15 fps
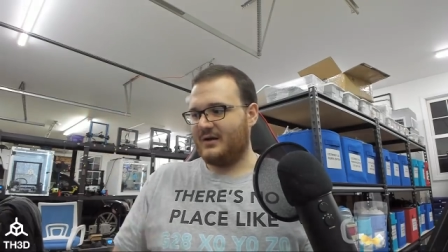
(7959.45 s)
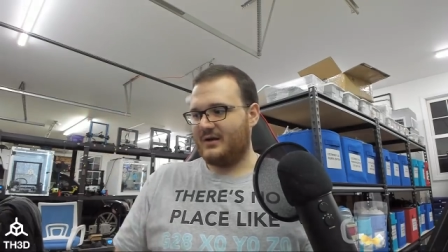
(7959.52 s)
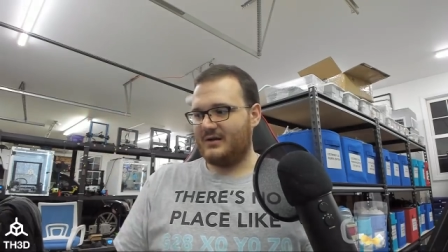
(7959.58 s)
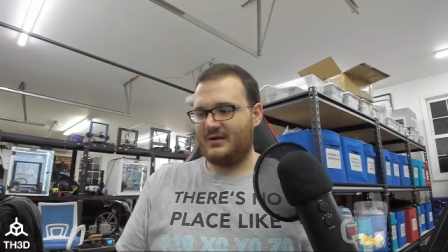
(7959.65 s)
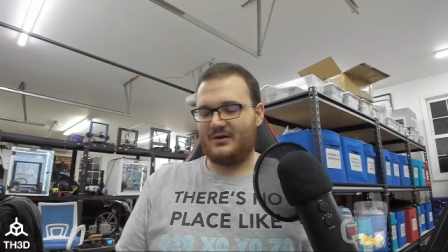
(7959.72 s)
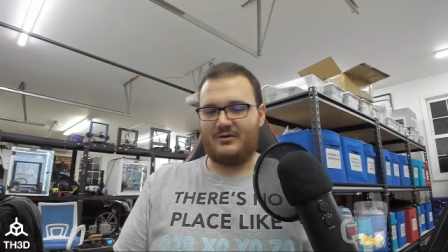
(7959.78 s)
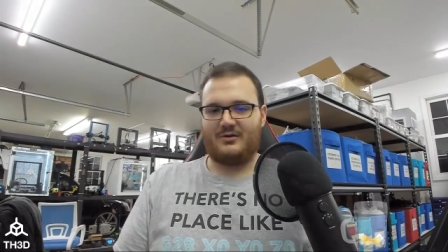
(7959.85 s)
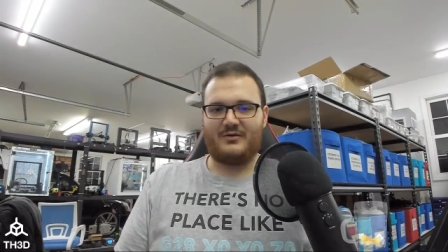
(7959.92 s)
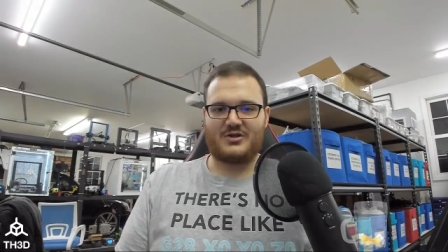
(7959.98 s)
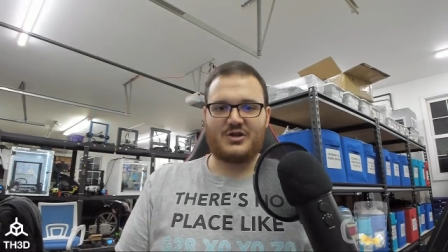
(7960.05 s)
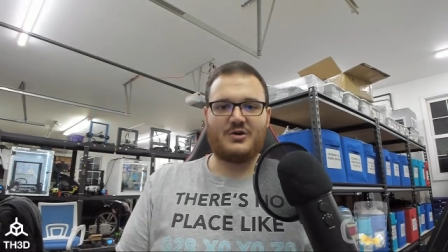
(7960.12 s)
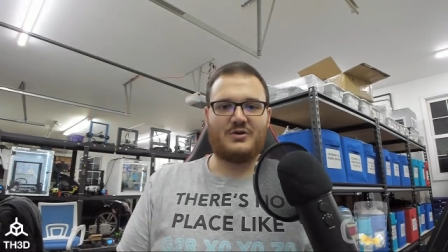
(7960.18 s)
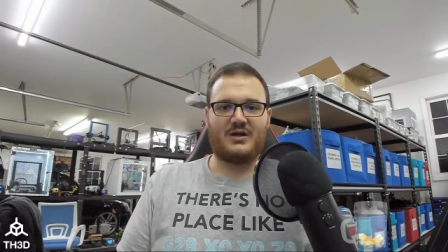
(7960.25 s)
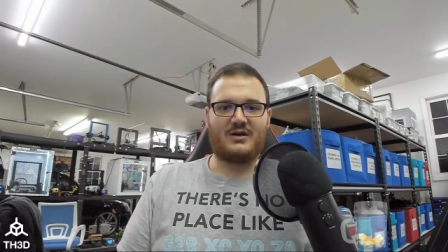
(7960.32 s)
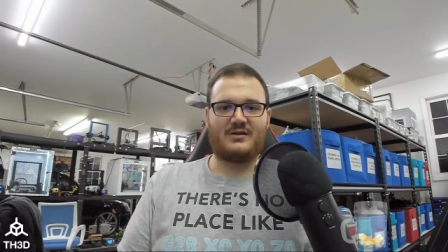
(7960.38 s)
over 2
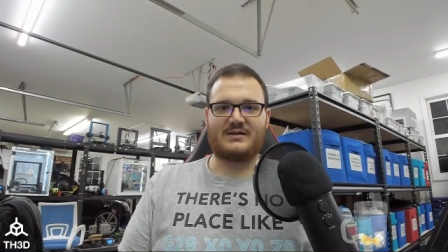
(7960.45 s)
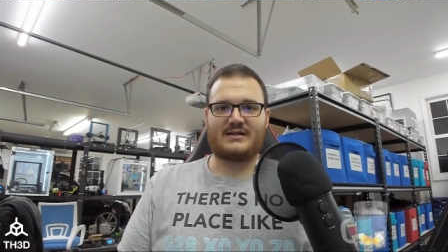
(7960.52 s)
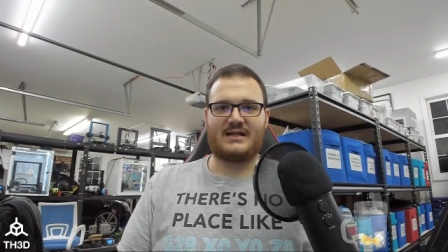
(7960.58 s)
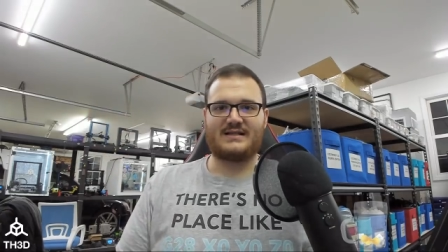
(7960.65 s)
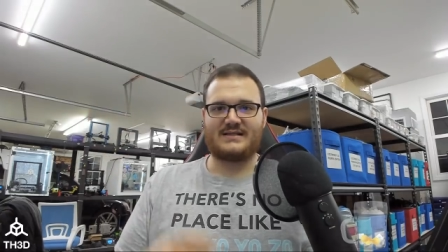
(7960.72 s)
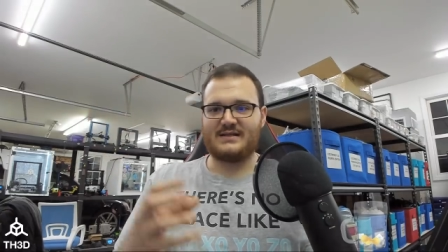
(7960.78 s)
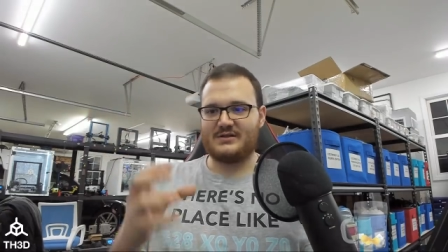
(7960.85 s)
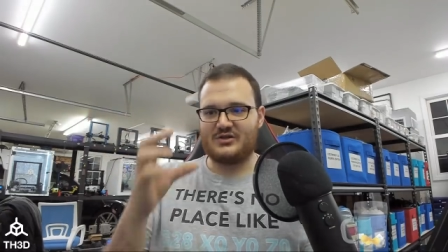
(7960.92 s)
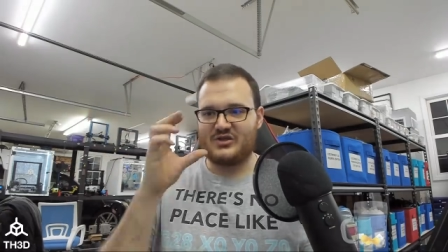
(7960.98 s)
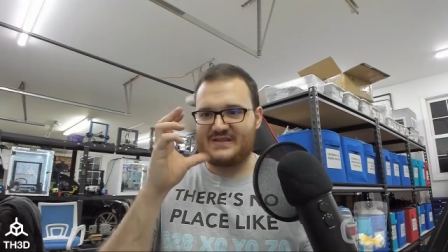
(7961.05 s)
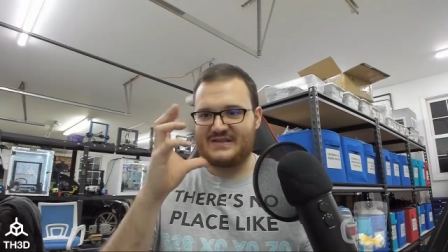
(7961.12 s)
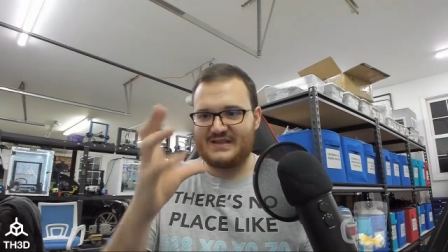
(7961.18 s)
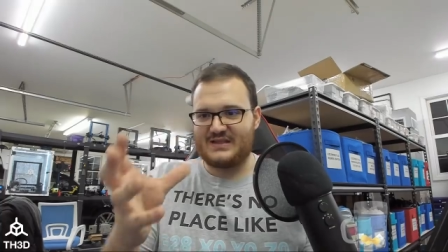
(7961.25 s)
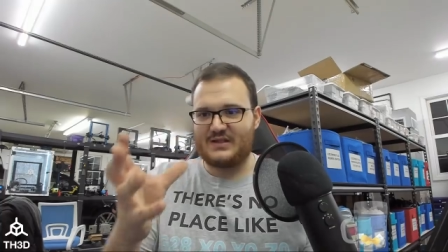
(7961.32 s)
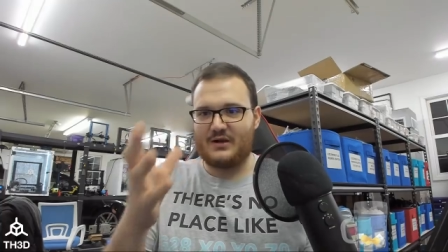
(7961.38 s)
years, and I still just
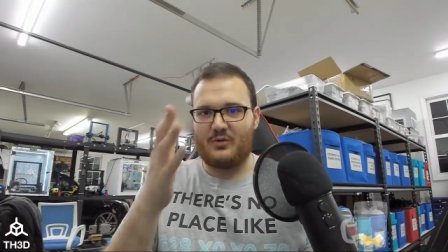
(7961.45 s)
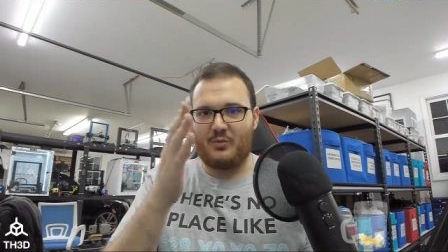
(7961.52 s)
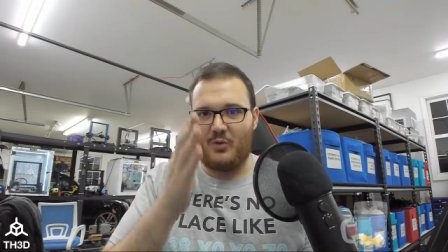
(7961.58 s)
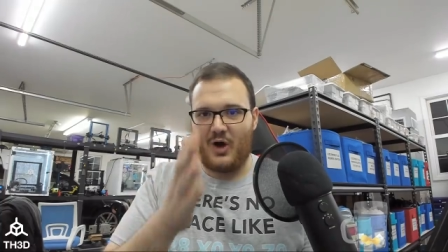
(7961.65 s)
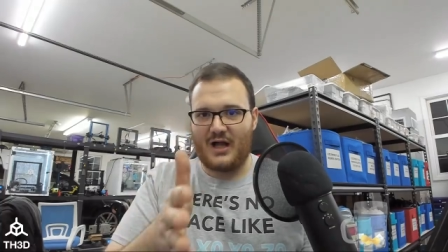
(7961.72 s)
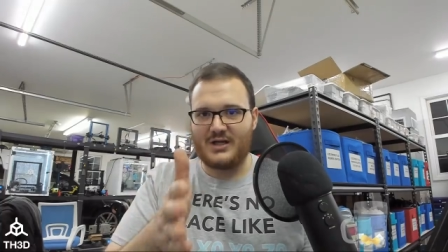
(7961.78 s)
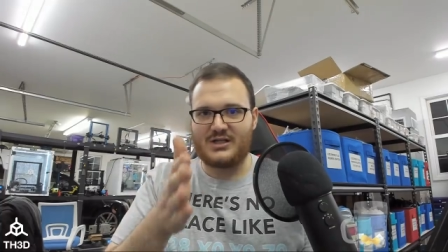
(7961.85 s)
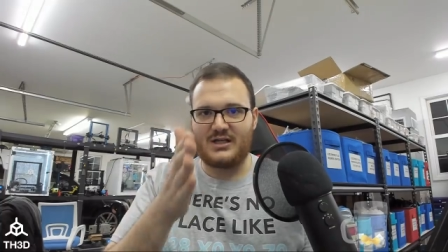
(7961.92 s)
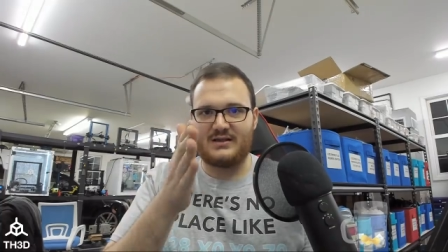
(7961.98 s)
sit there watching